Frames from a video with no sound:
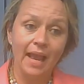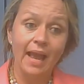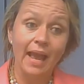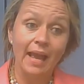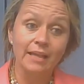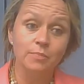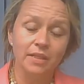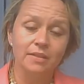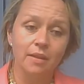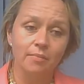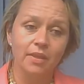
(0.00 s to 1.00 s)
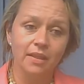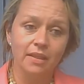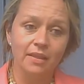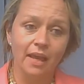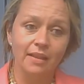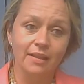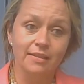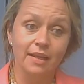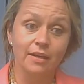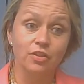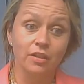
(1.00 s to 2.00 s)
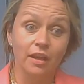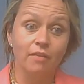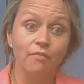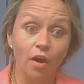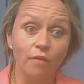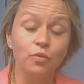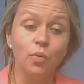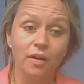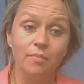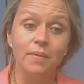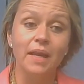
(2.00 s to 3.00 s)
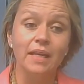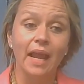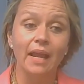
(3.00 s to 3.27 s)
ha has been something that that's actually evolved quite a bit.